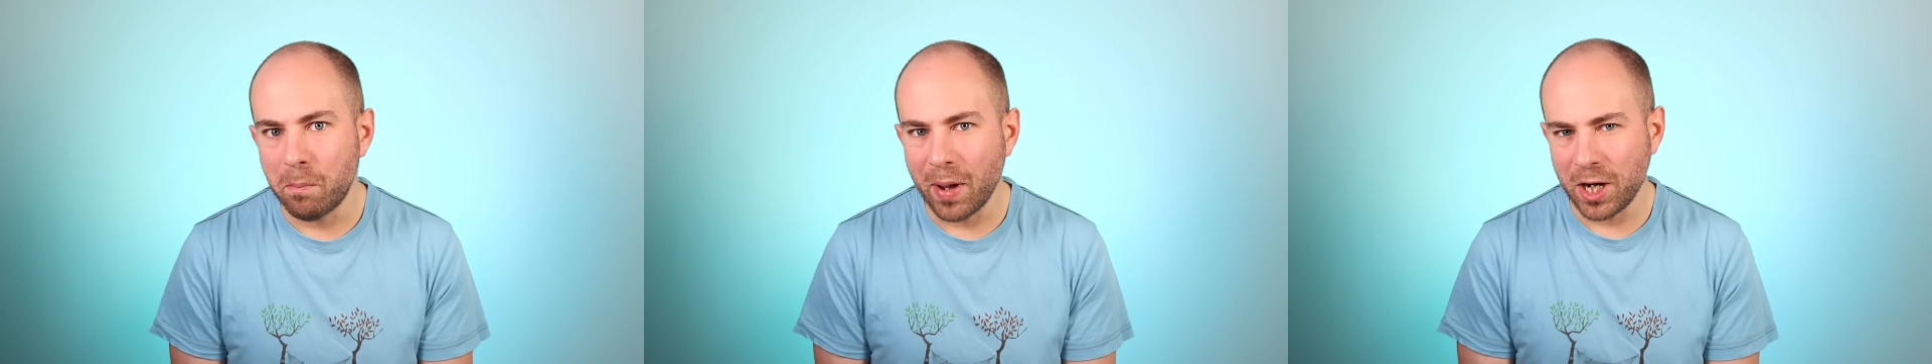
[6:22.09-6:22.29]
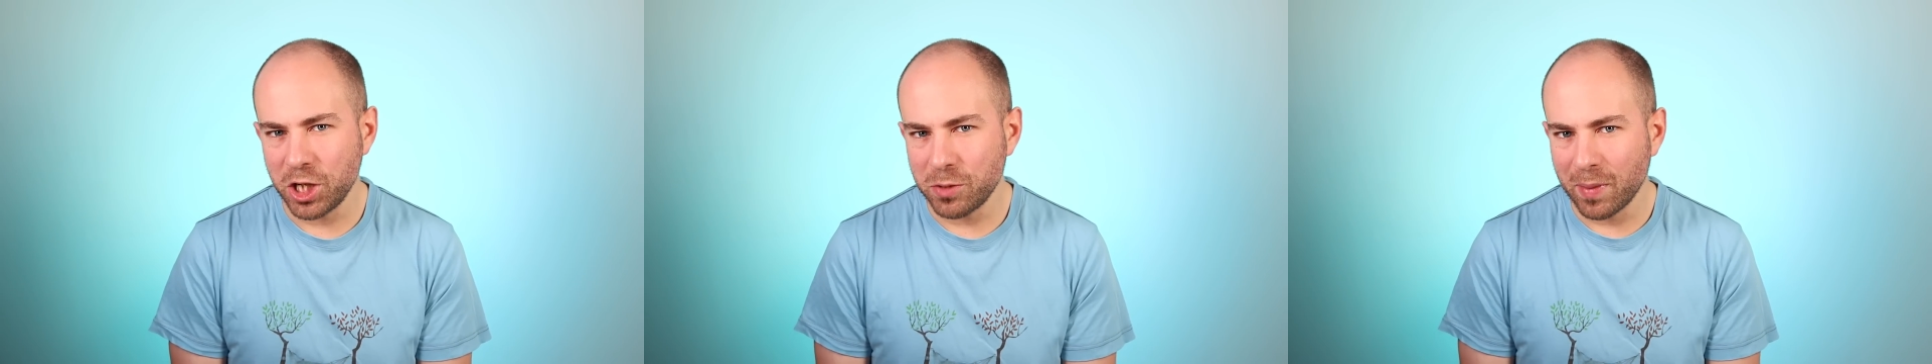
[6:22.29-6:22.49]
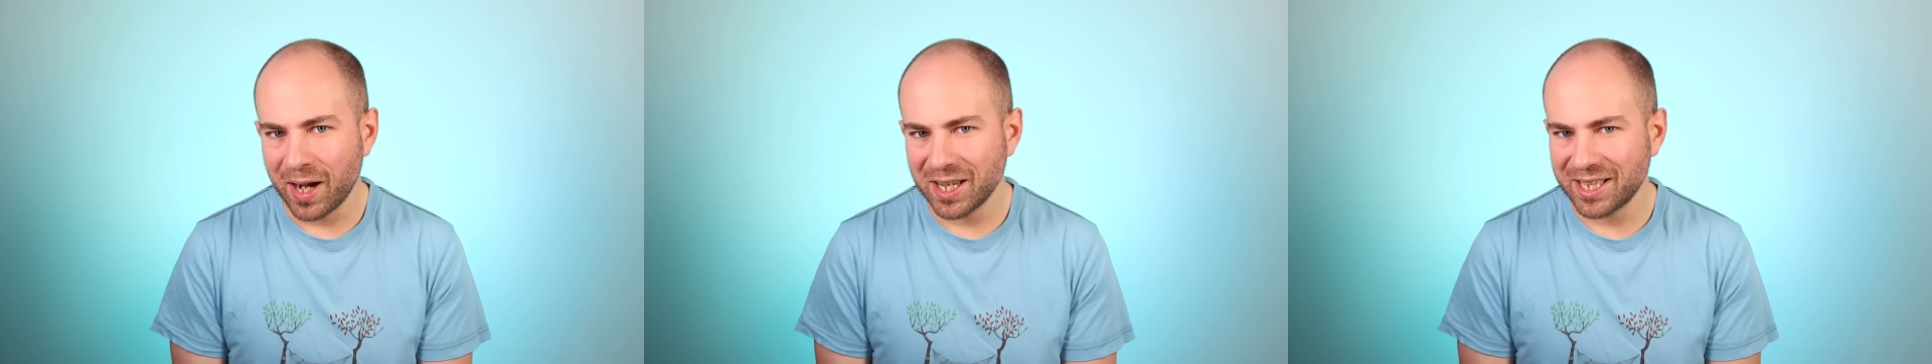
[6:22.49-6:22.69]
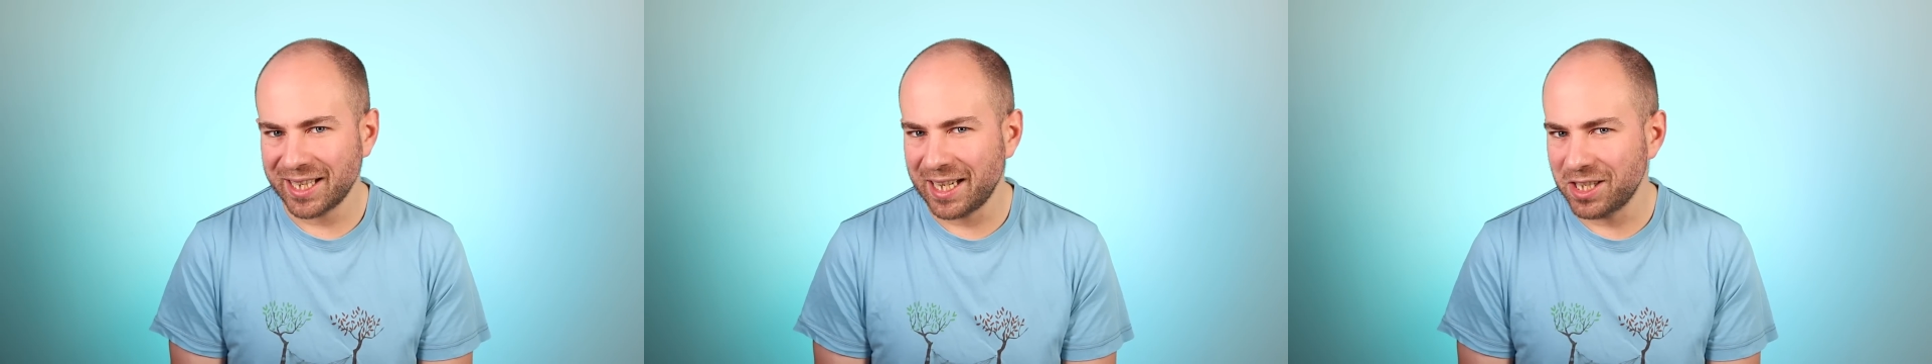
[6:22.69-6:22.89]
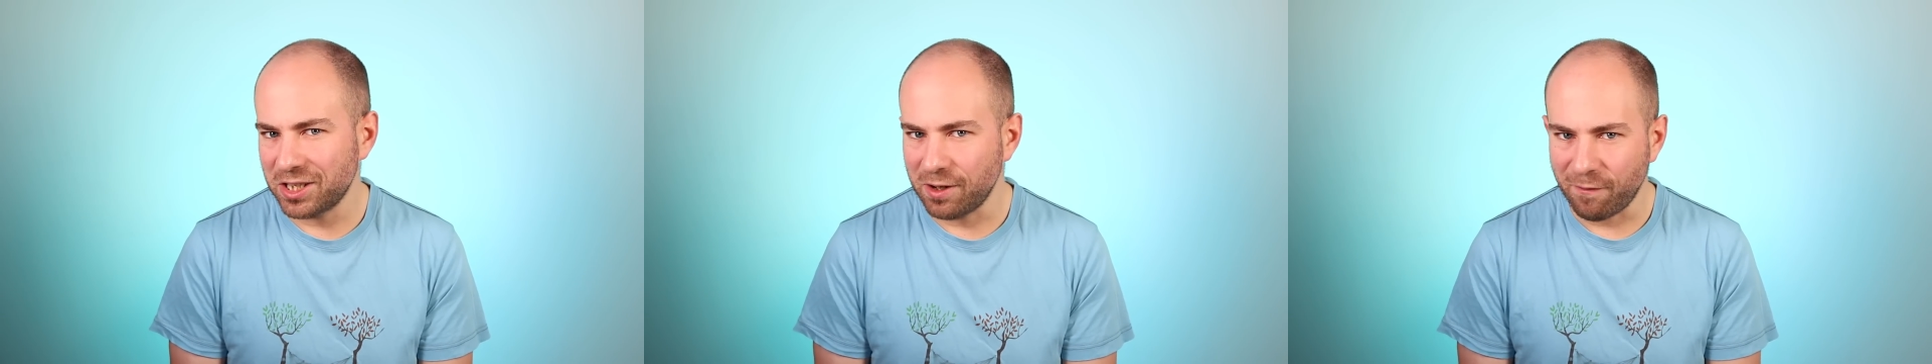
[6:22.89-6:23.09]
benchmarked
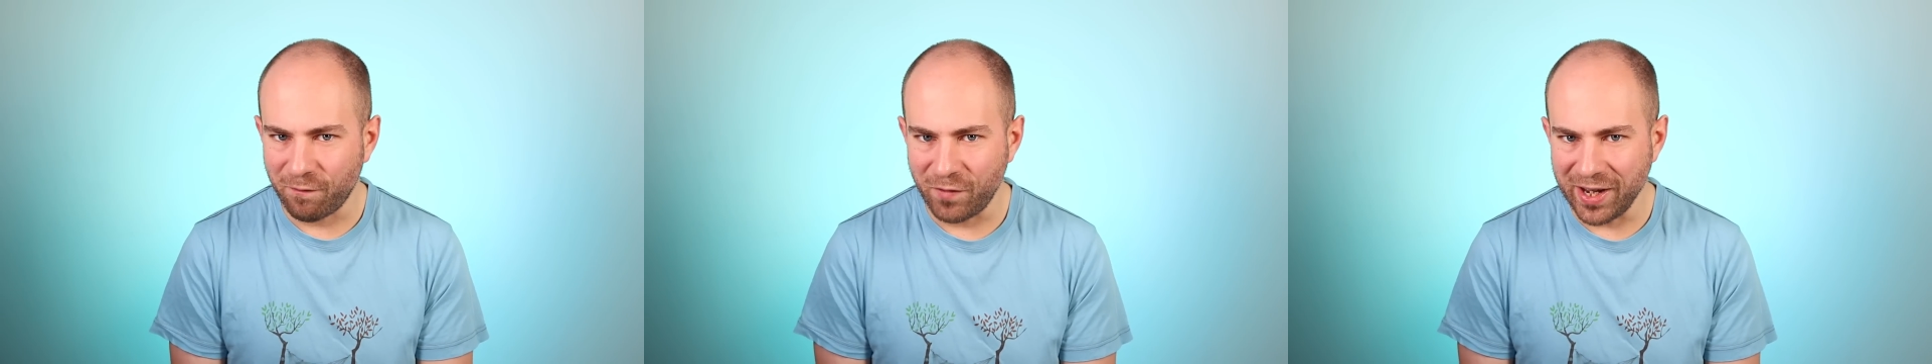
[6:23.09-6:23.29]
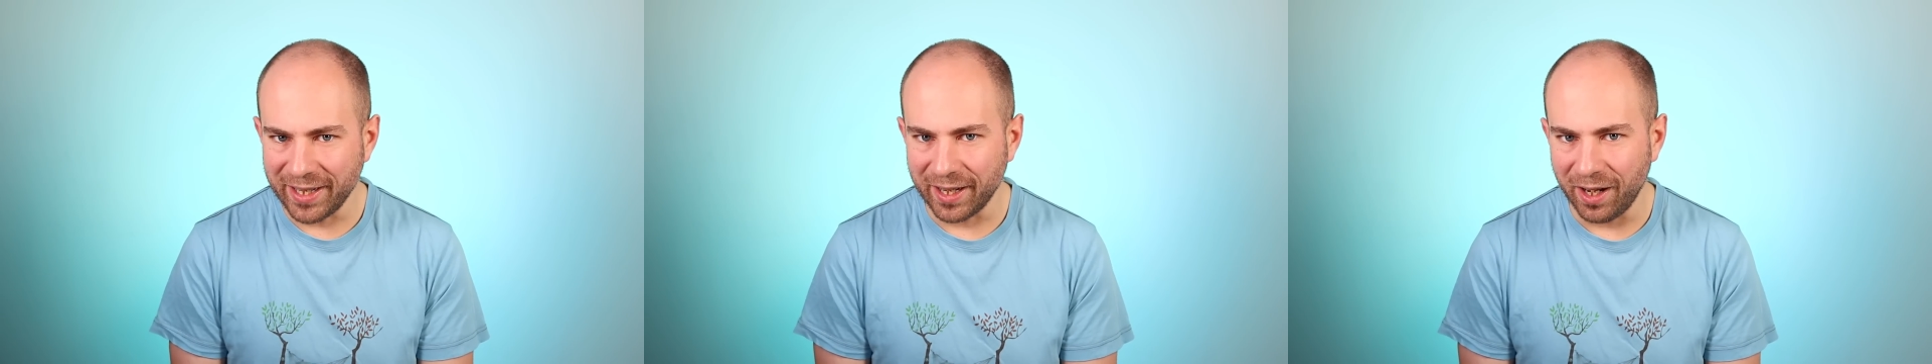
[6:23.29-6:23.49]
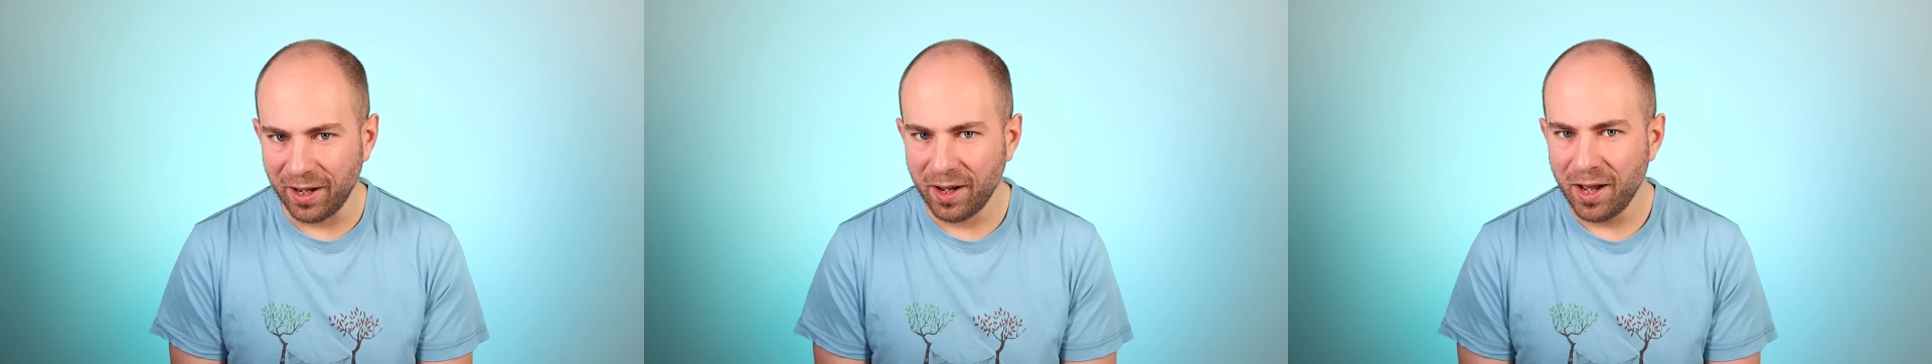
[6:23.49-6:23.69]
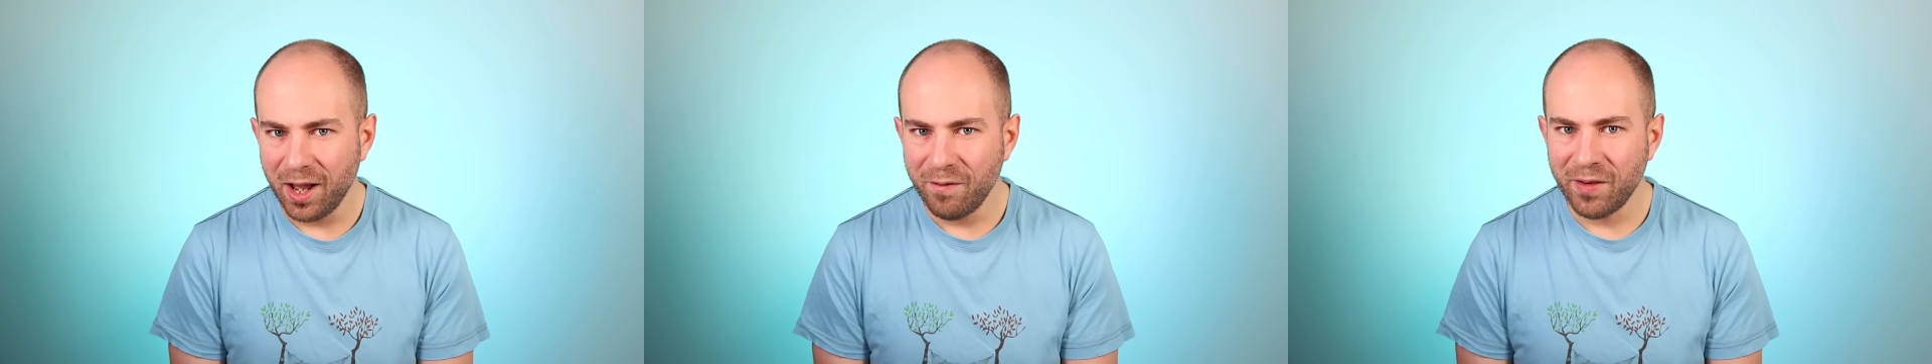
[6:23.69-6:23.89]
against a figure